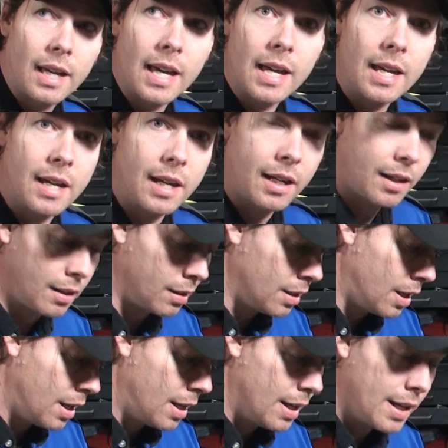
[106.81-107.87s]
key here
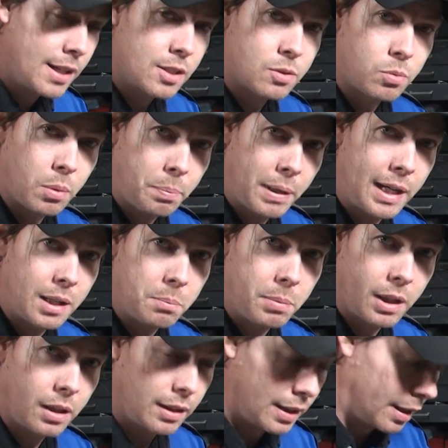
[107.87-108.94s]
is
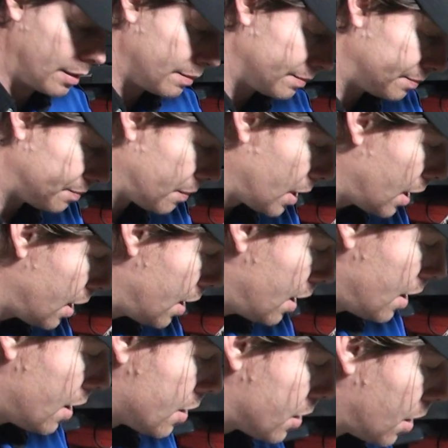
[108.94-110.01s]
repeatability.
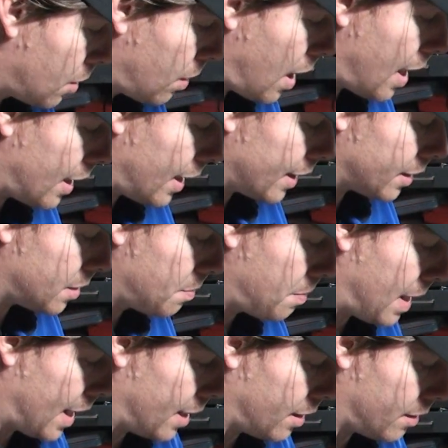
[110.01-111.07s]
So I like to
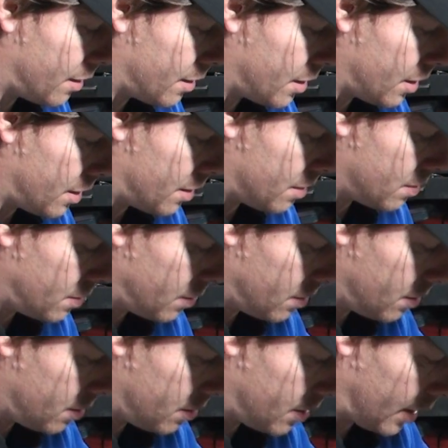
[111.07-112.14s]
make the
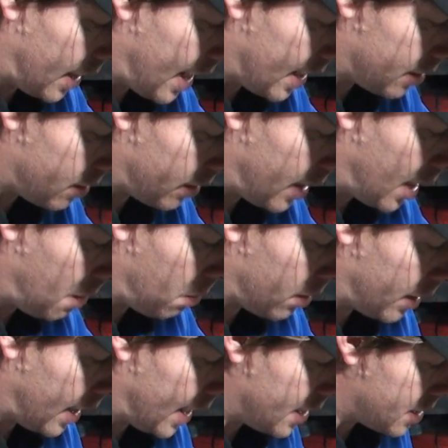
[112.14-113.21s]
Castor camber
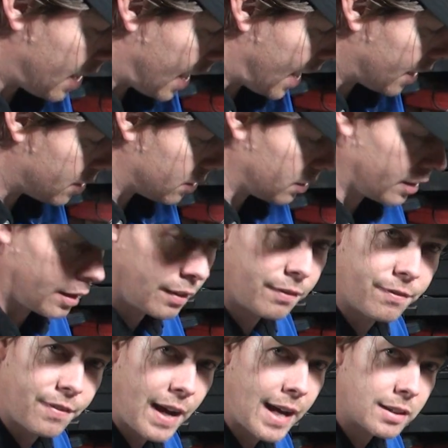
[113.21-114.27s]
gauge actually
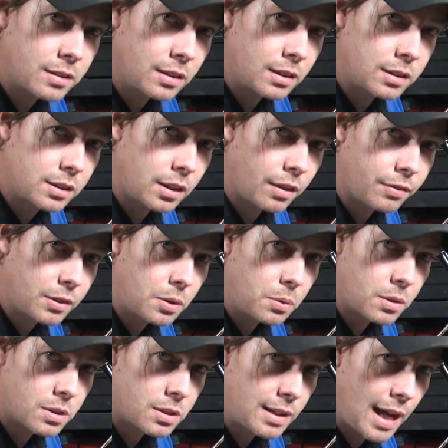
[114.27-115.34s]
fasten itself
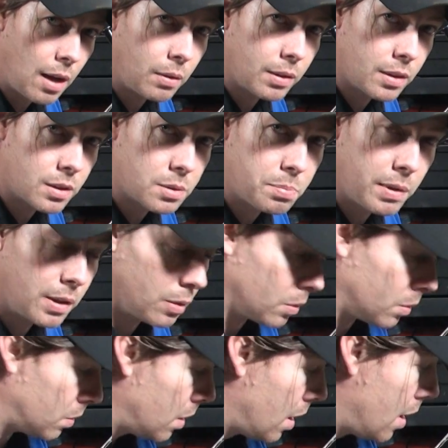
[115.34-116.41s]
to the snout of the spindle.